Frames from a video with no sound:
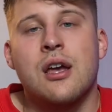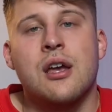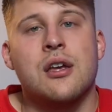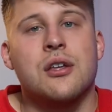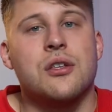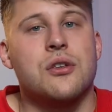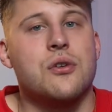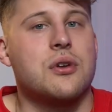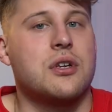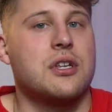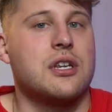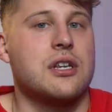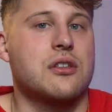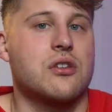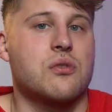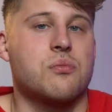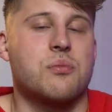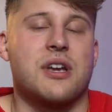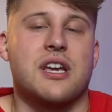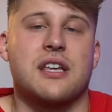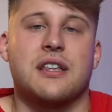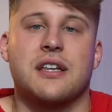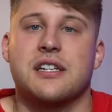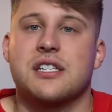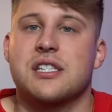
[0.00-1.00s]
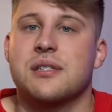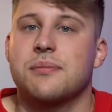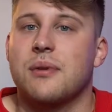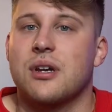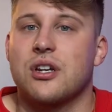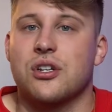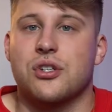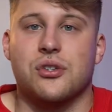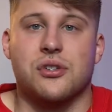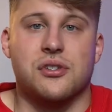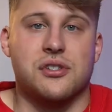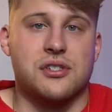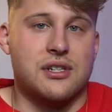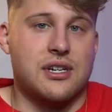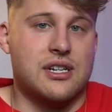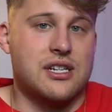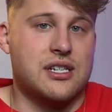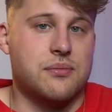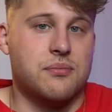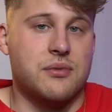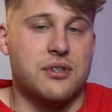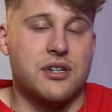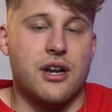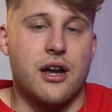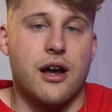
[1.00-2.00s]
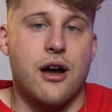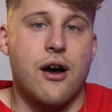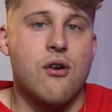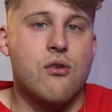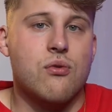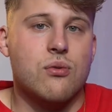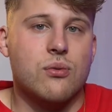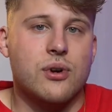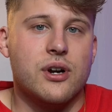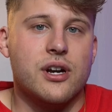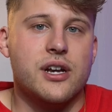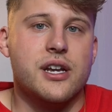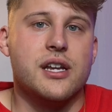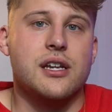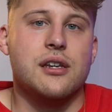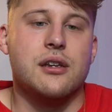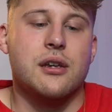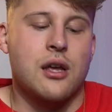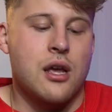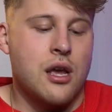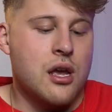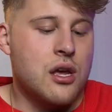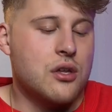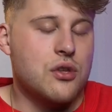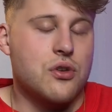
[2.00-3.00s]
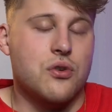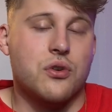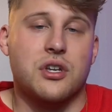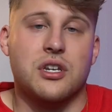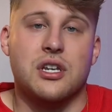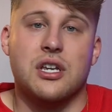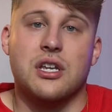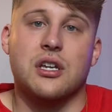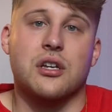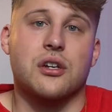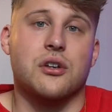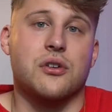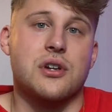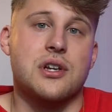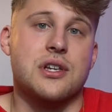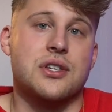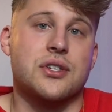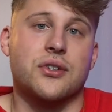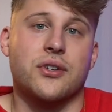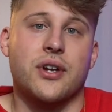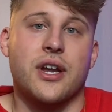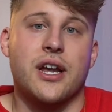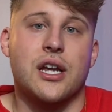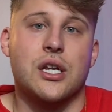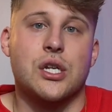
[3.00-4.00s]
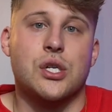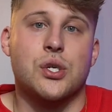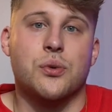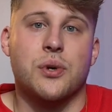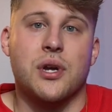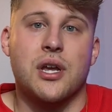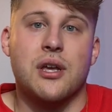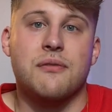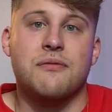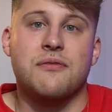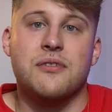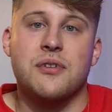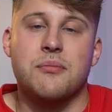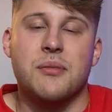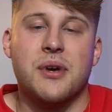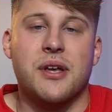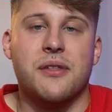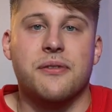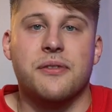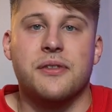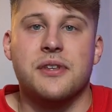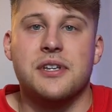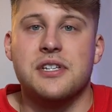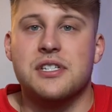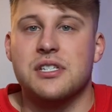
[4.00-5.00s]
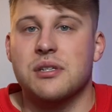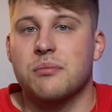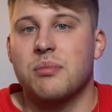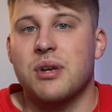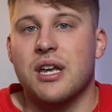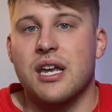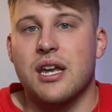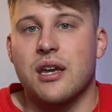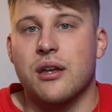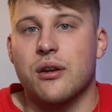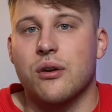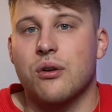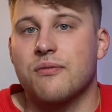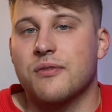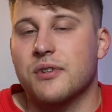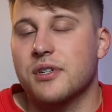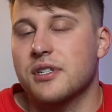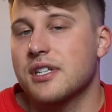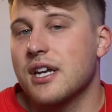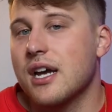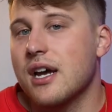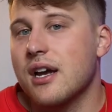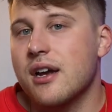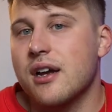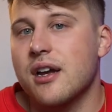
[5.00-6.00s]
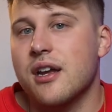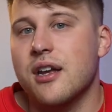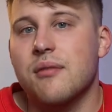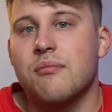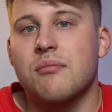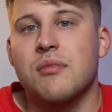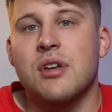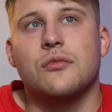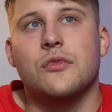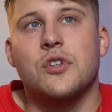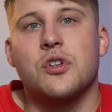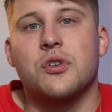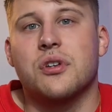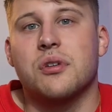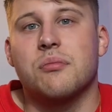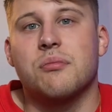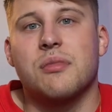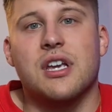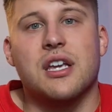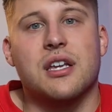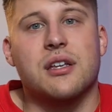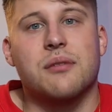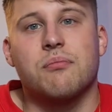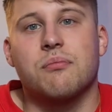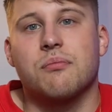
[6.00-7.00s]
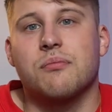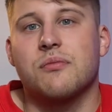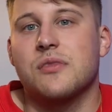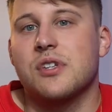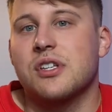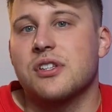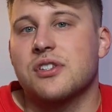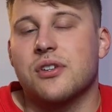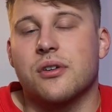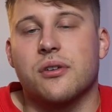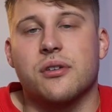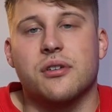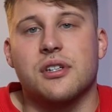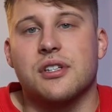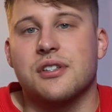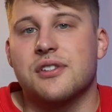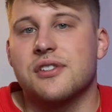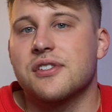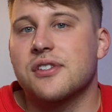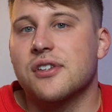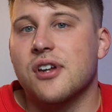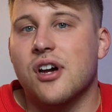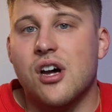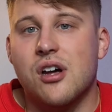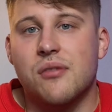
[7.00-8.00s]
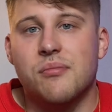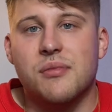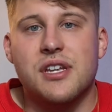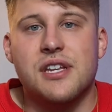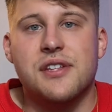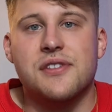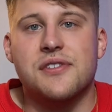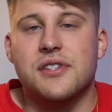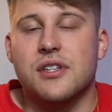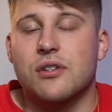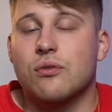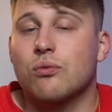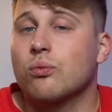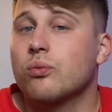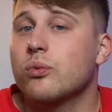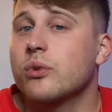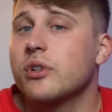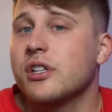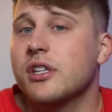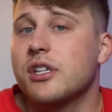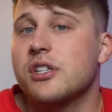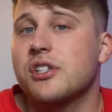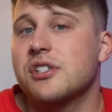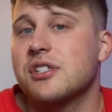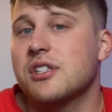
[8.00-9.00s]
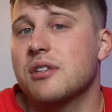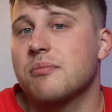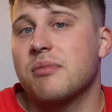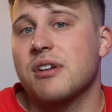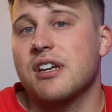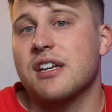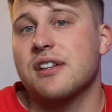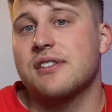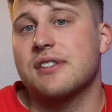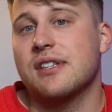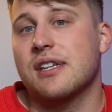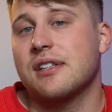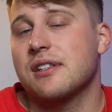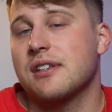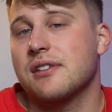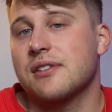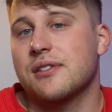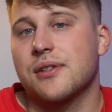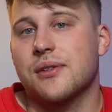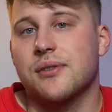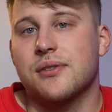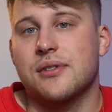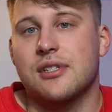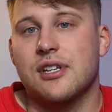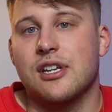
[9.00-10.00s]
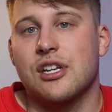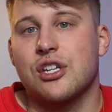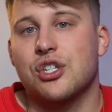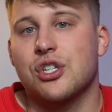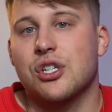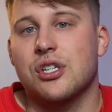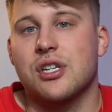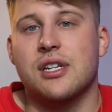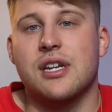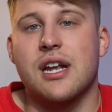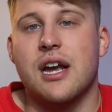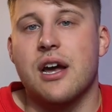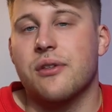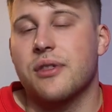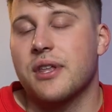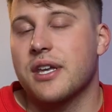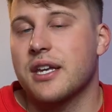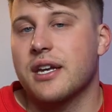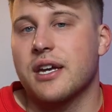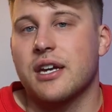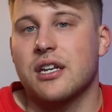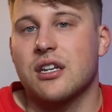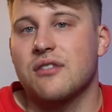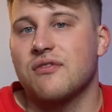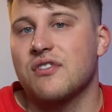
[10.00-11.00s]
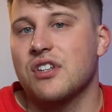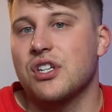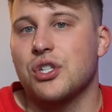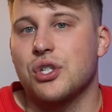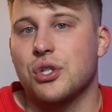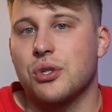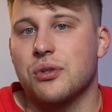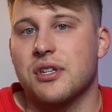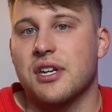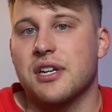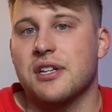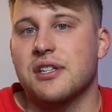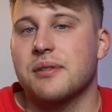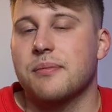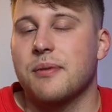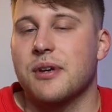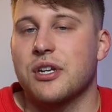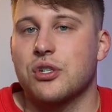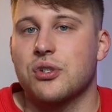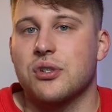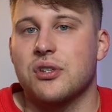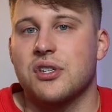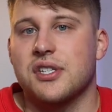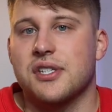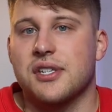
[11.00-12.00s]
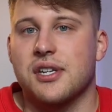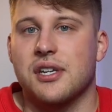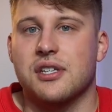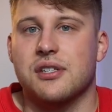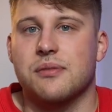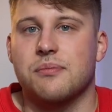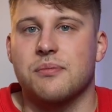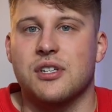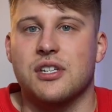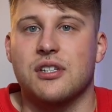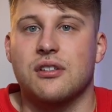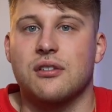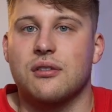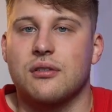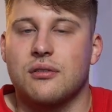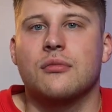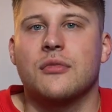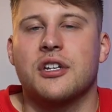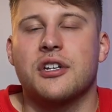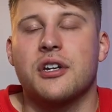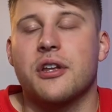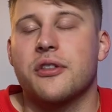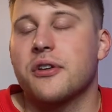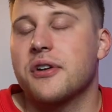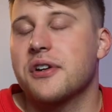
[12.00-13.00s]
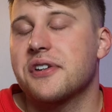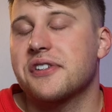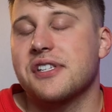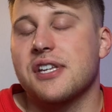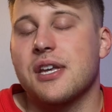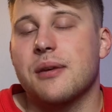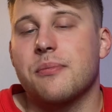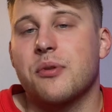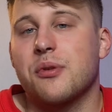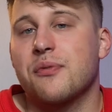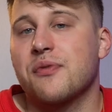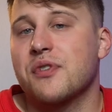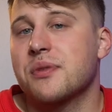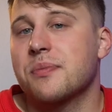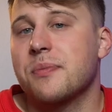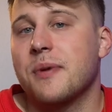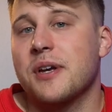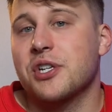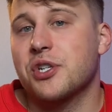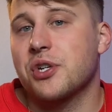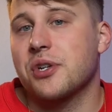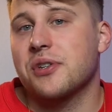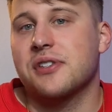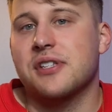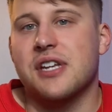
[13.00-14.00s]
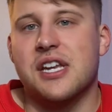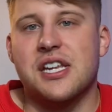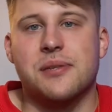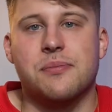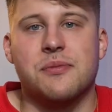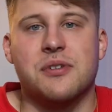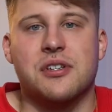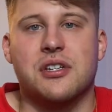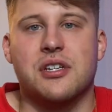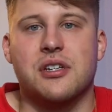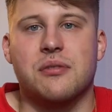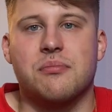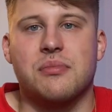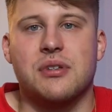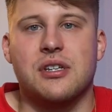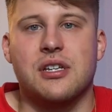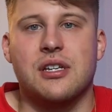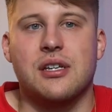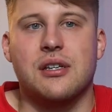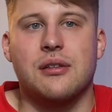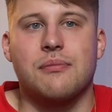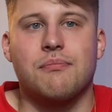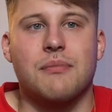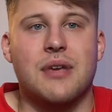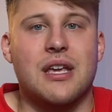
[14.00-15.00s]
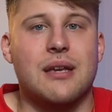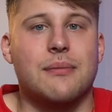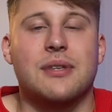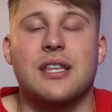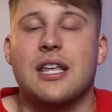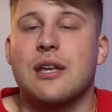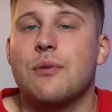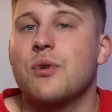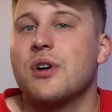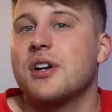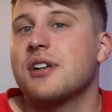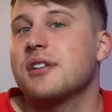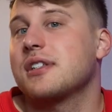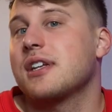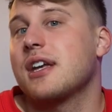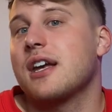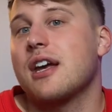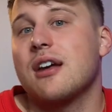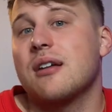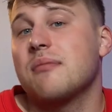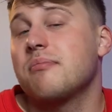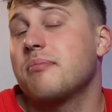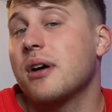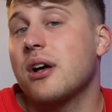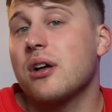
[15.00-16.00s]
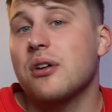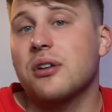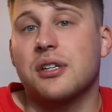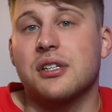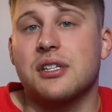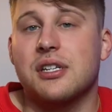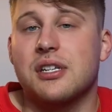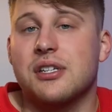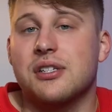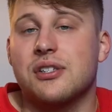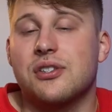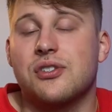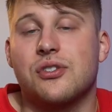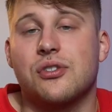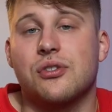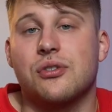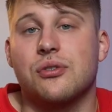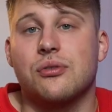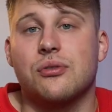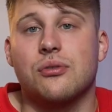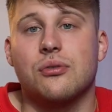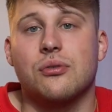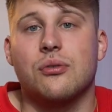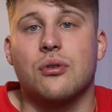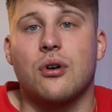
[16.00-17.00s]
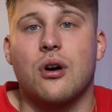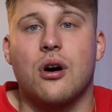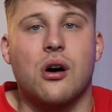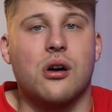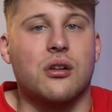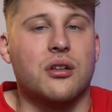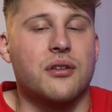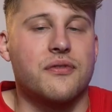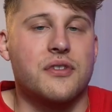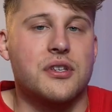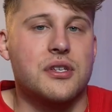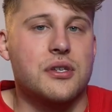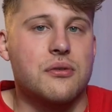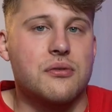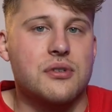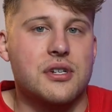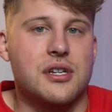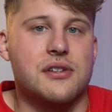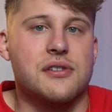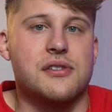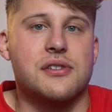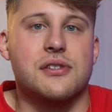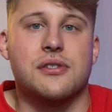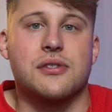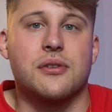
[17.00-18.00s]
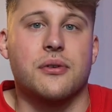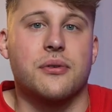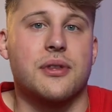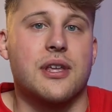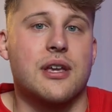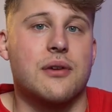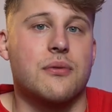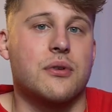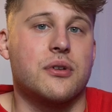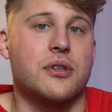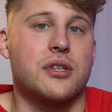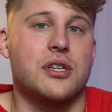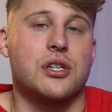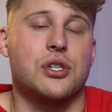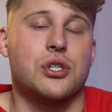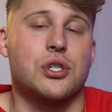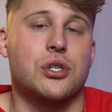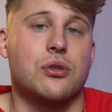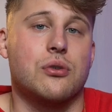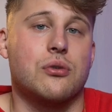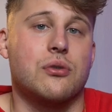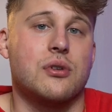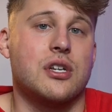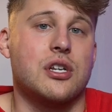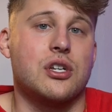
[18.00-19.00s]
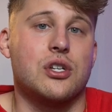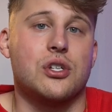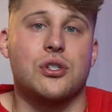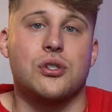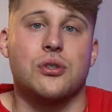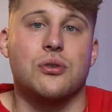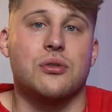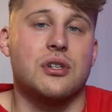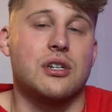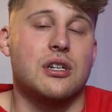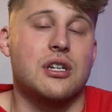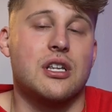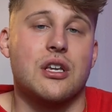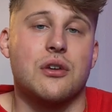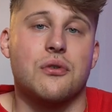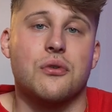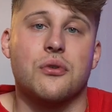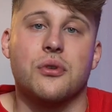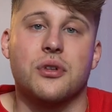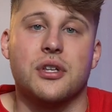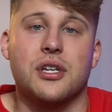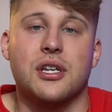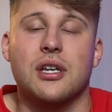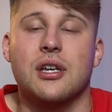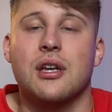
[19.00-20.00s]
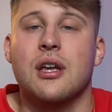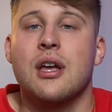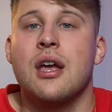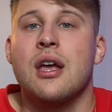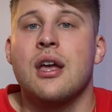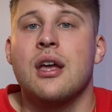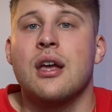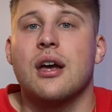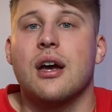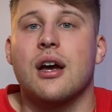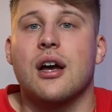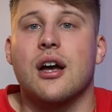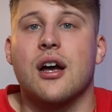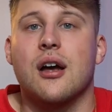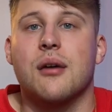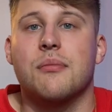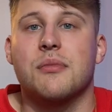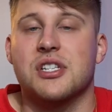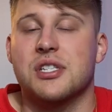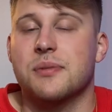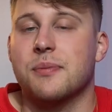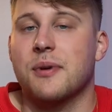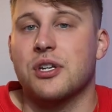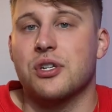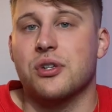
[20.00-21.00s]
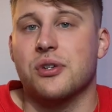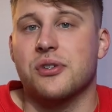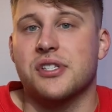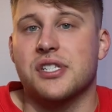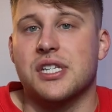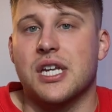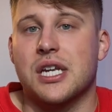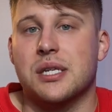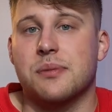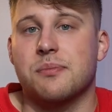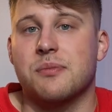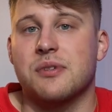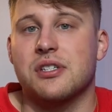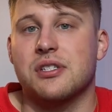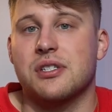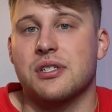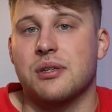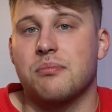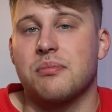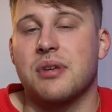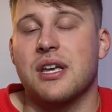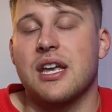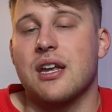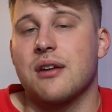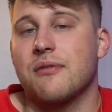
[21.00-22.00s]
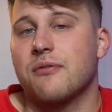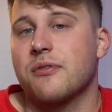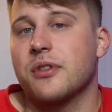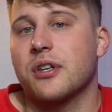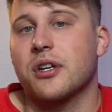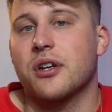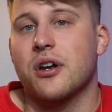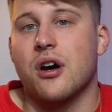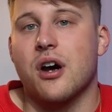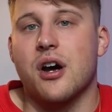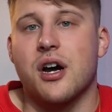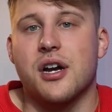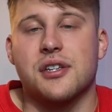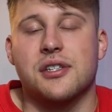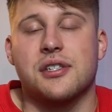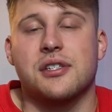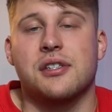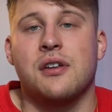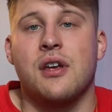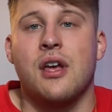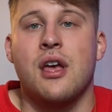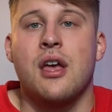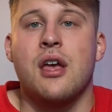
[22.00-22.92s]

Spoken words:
You can either pay that special assessment outright, you can increase your HOA fee monthly to pay it over time, you can make certain installments. It really just depends on the association and how they kind of issue that special assessment. Another example of a special assessment could be maybe they want to add balconies to all of the units, so they will issue each unit equally a special assessment to pay for the cost